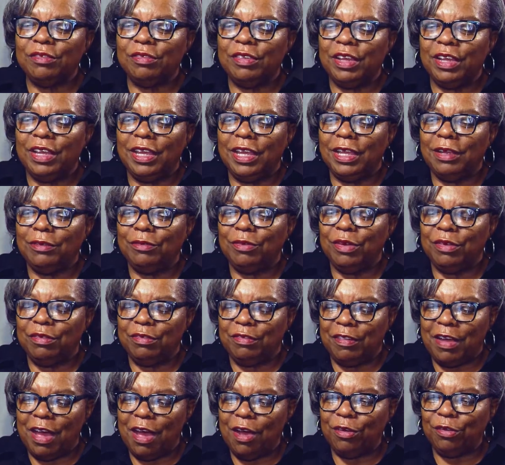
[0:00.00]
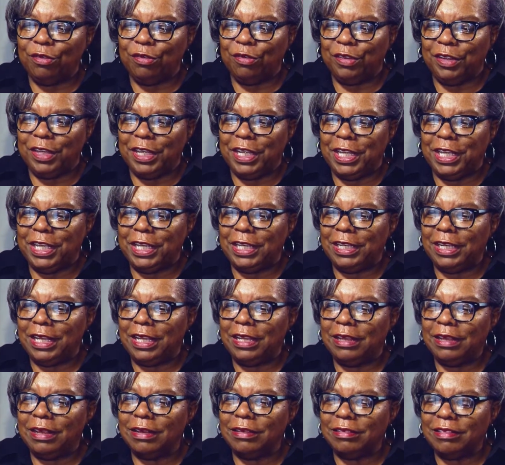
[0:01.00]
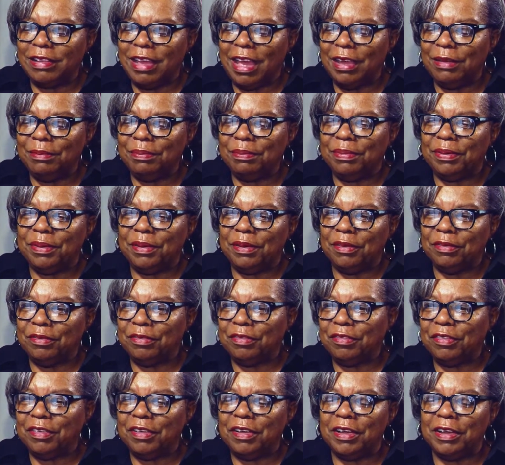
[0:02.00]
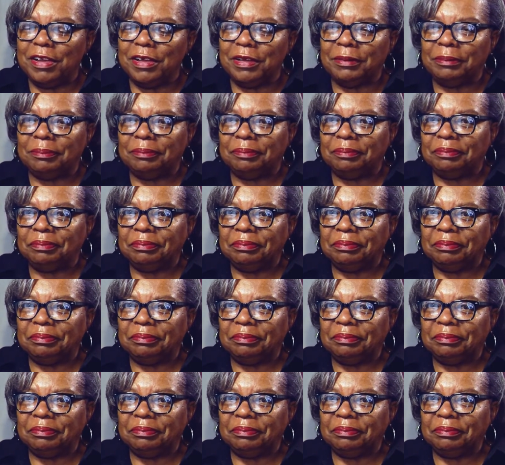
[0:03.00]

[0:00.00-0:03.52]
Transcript: of a revolving type of. Um,